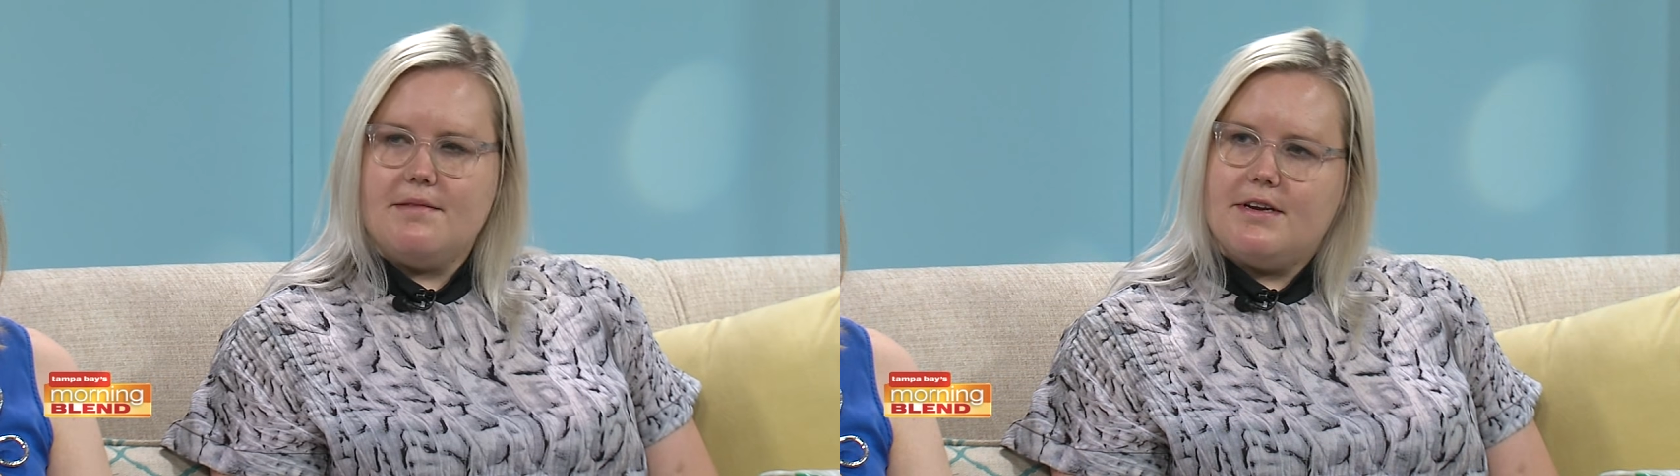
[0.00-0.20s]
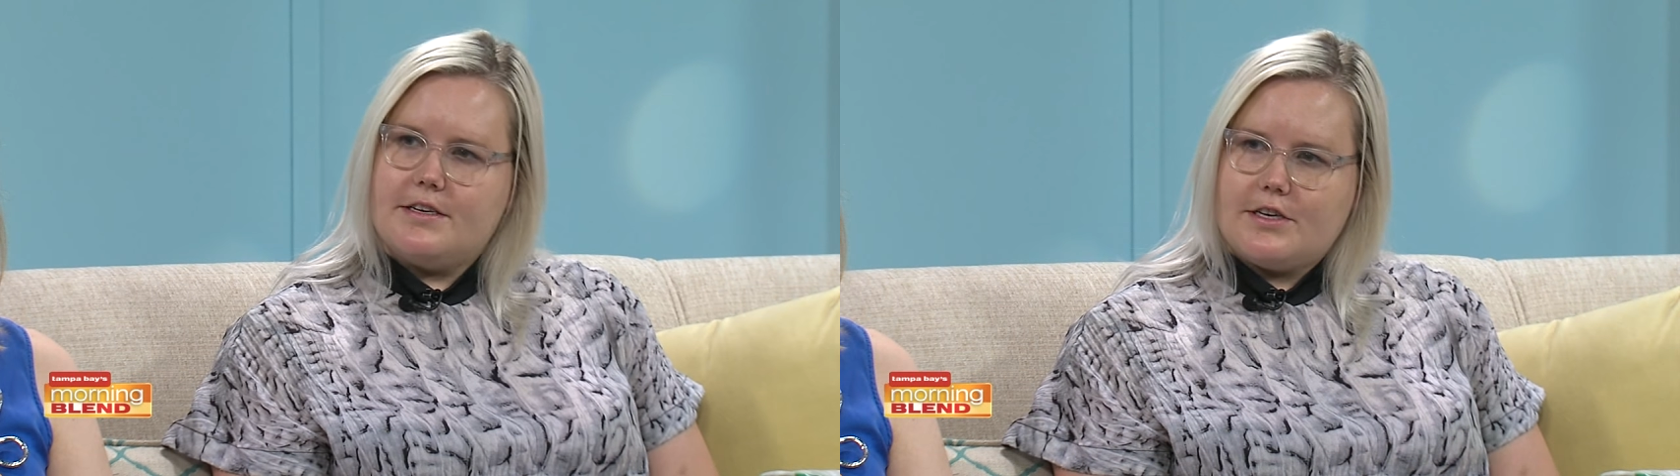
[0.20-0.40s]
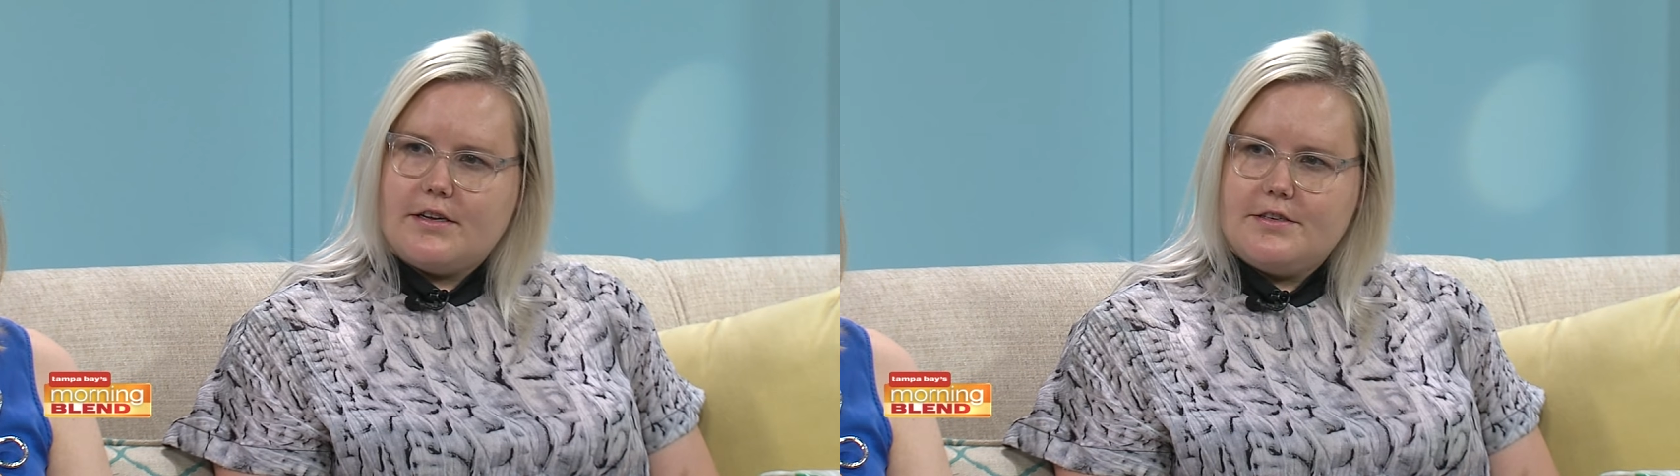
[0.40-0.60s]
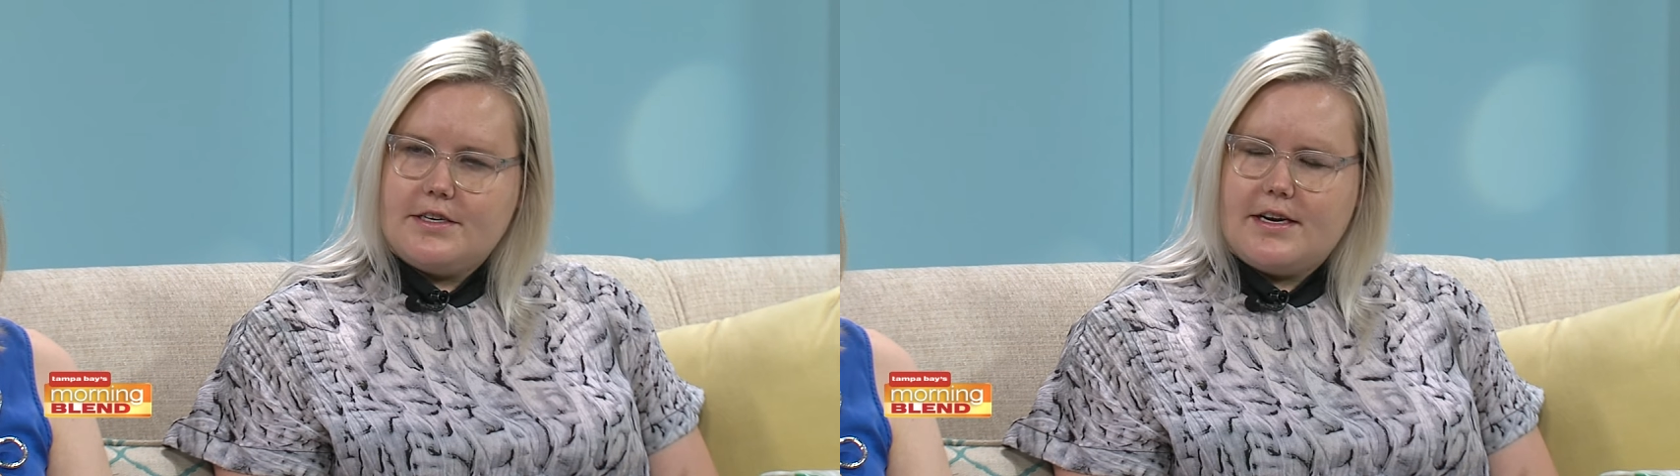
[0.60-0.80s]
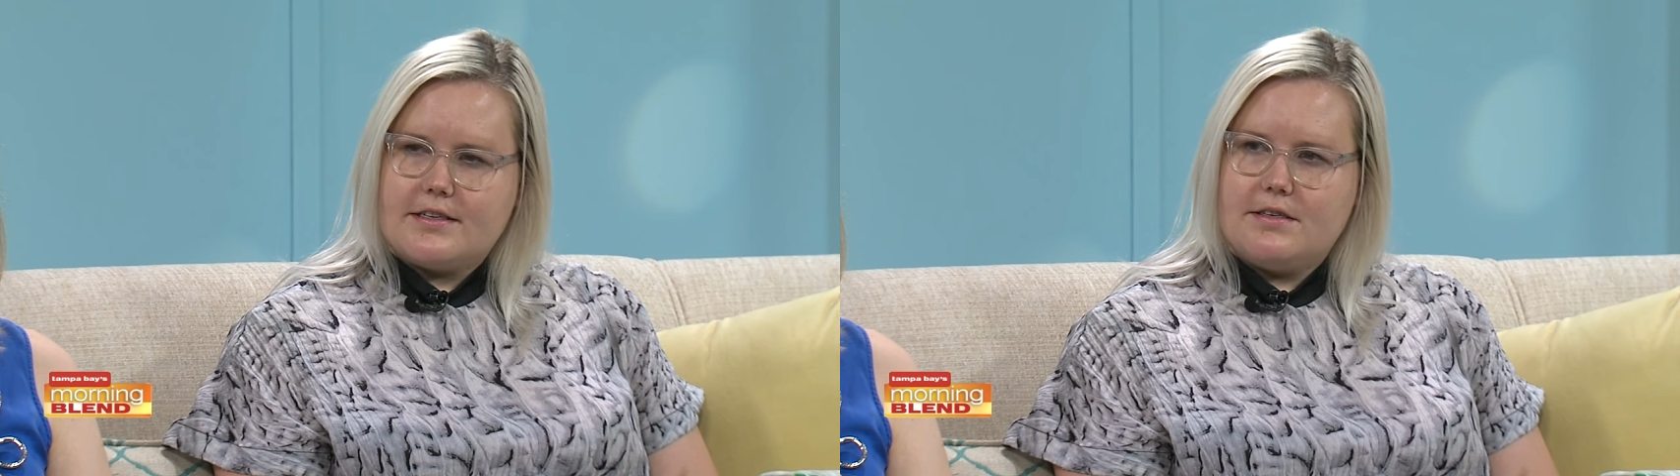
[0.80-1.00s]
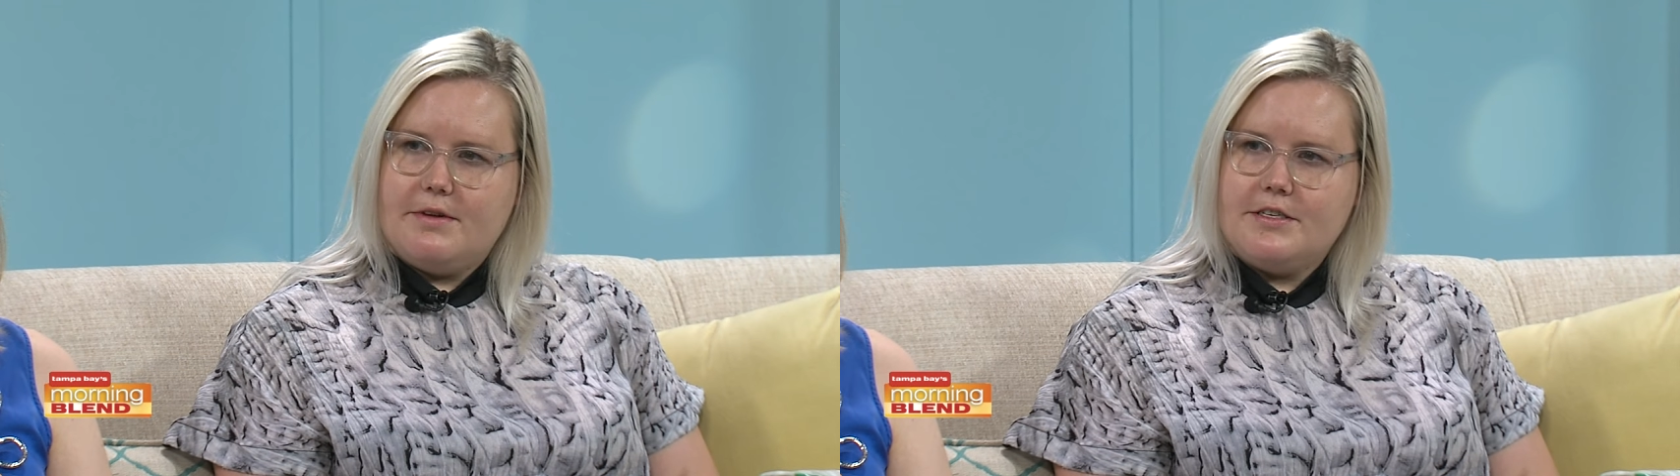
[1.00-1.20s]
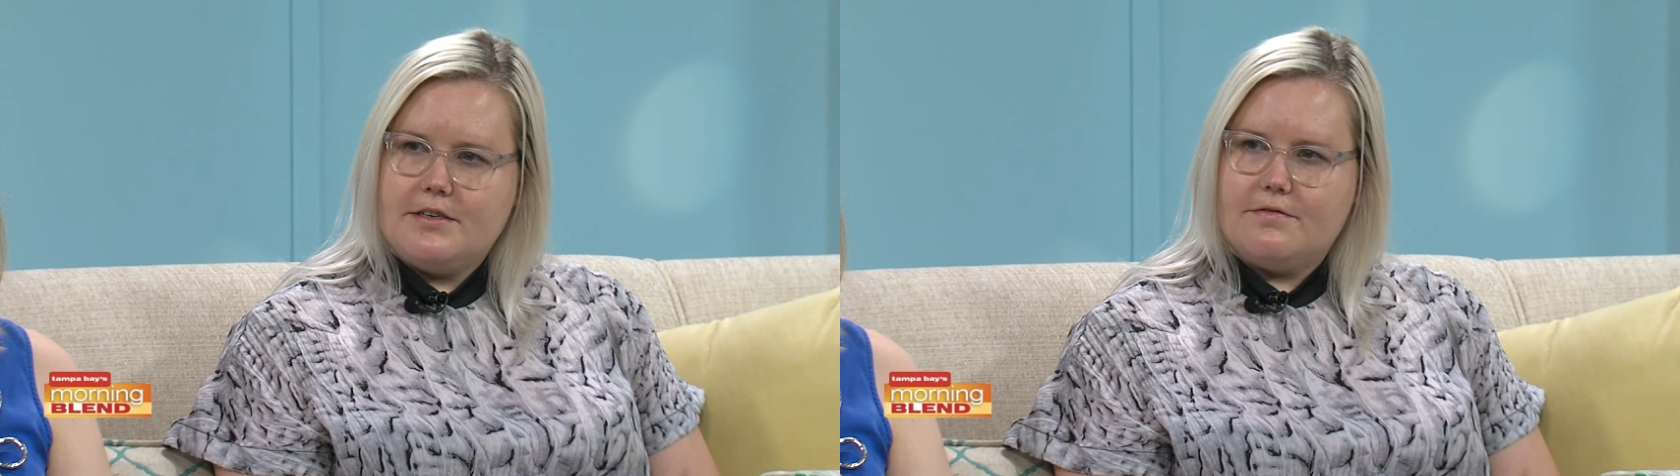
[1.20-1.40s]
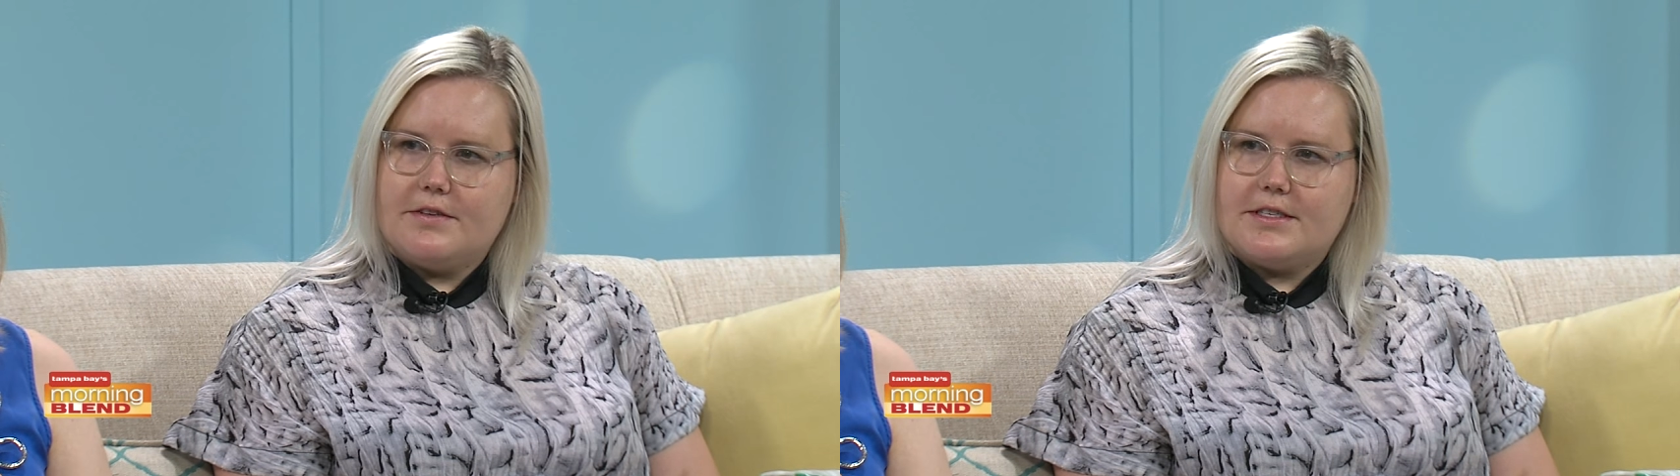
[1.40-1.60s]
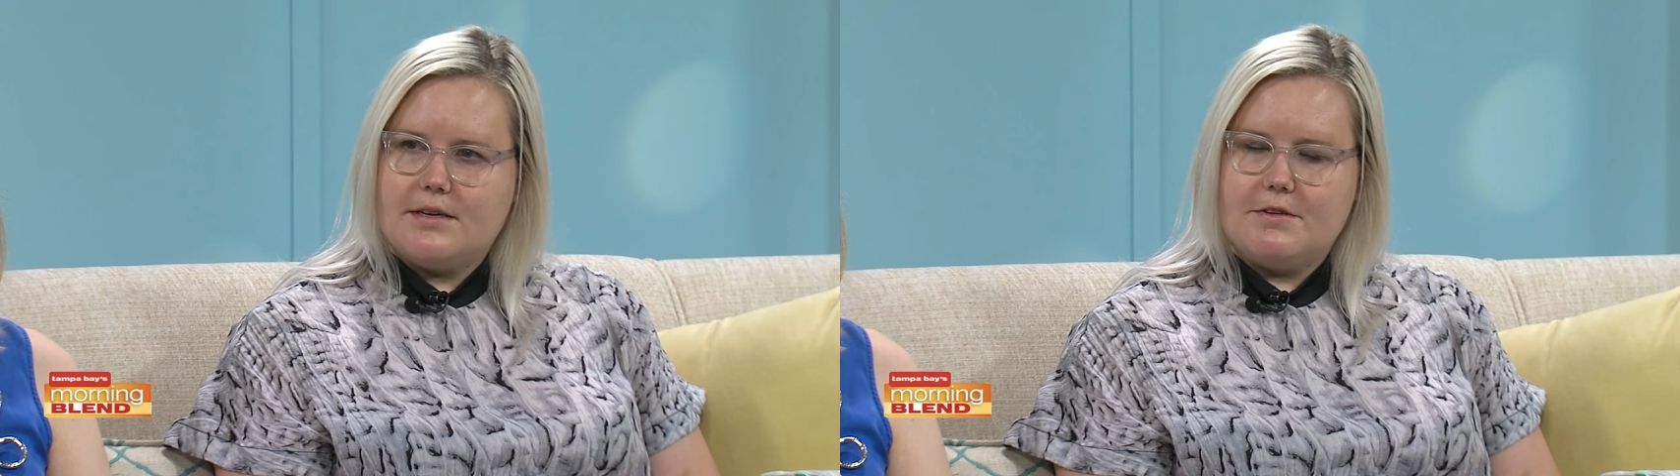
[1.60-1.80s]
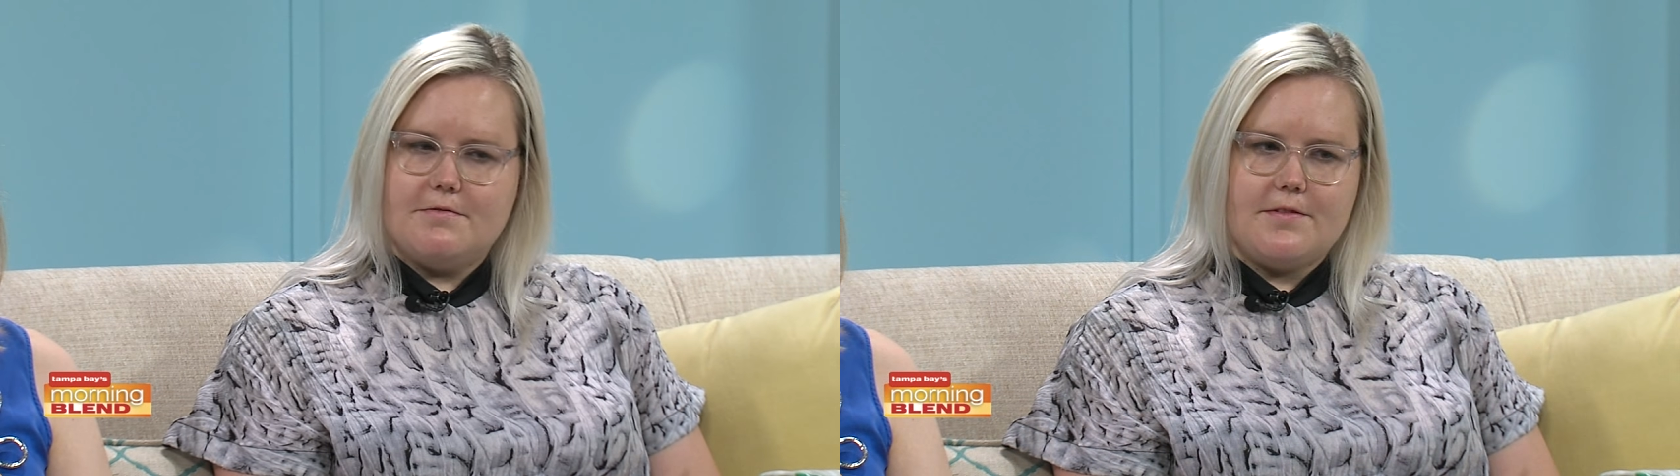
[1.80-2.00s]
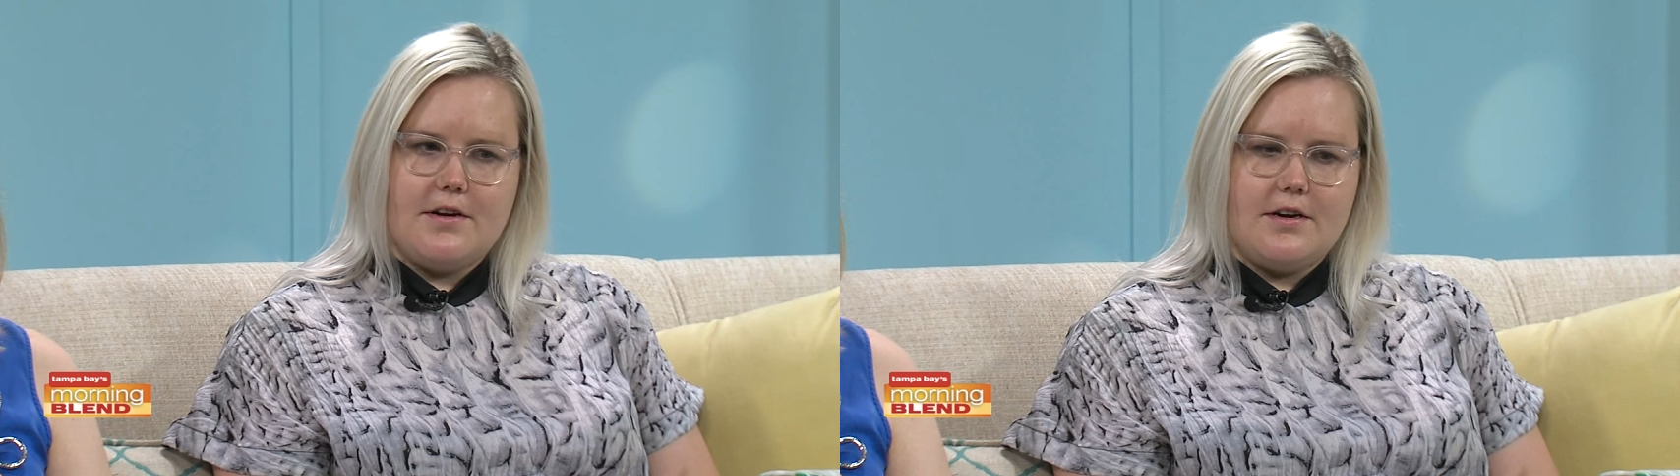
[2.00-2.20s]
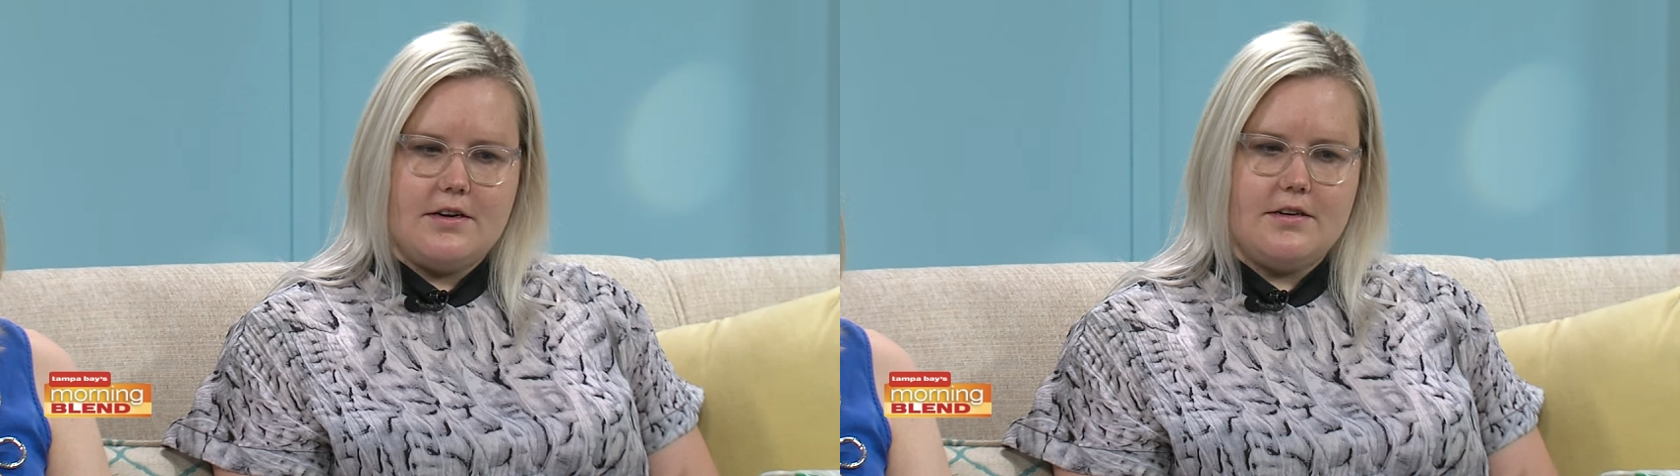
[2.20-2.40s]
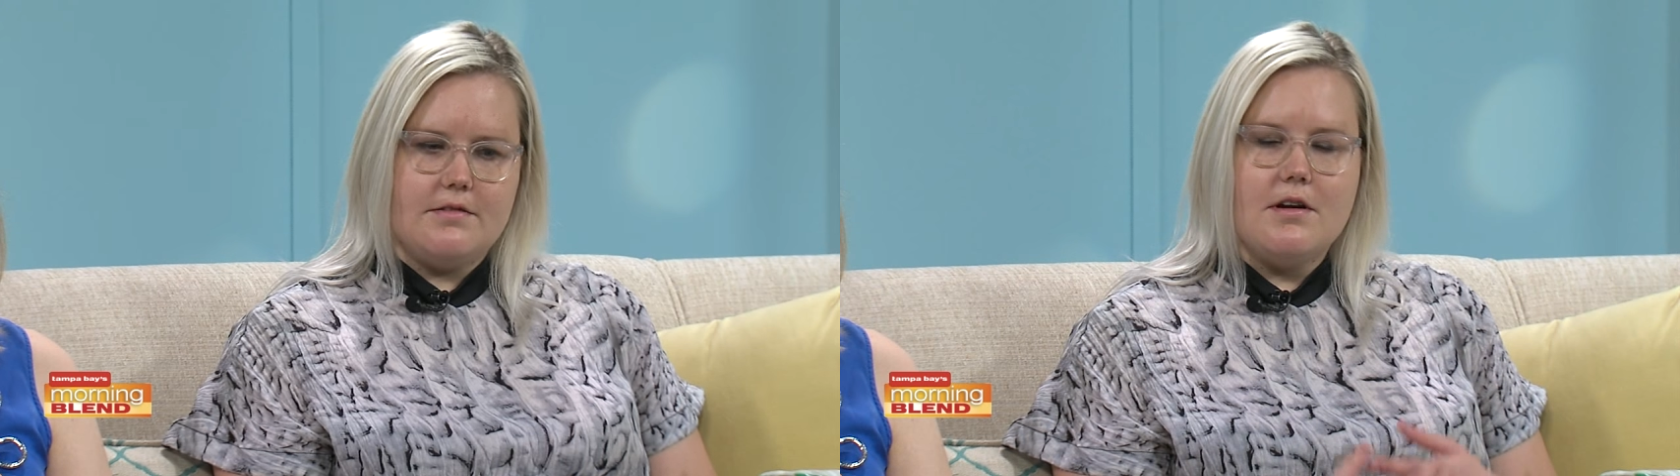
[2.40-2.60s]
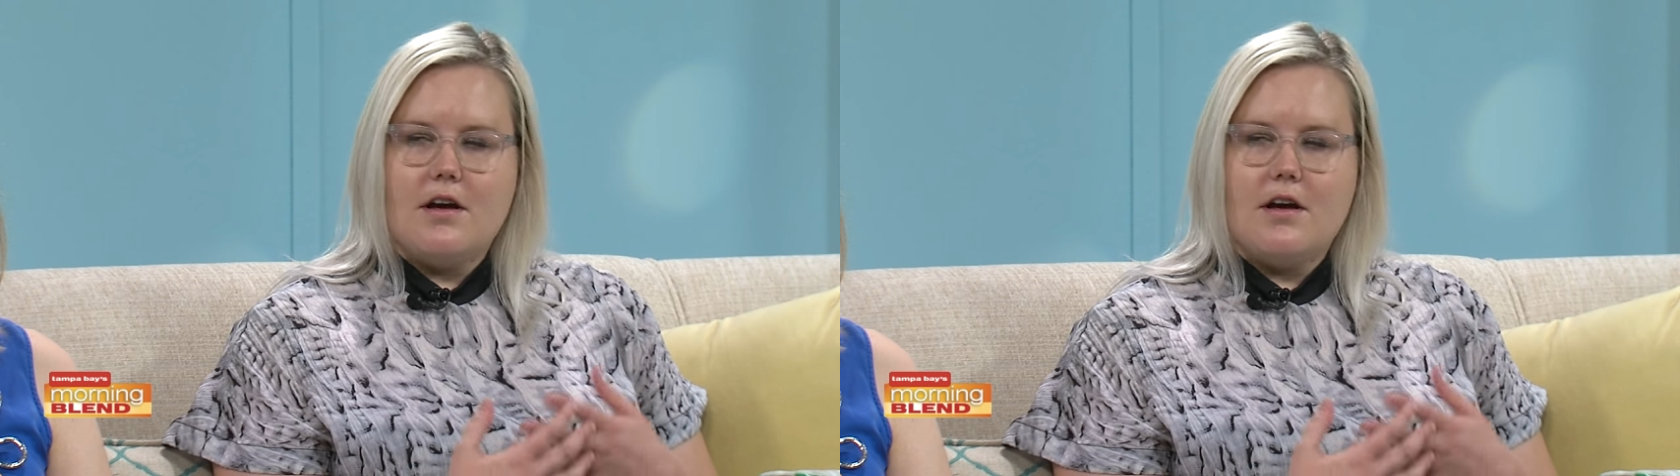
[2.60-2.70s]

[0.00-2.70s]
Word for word: be a challenging exhibition for some of our